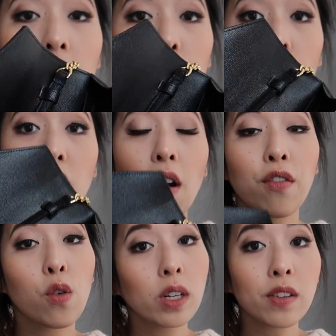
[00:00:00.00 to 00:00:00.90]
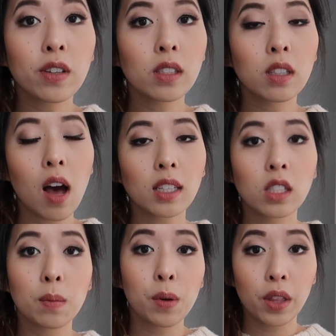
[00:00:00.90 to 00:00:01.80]
So you've got 4 different slots
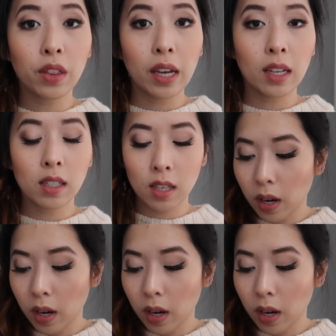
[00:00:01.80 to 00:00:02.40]
to put things.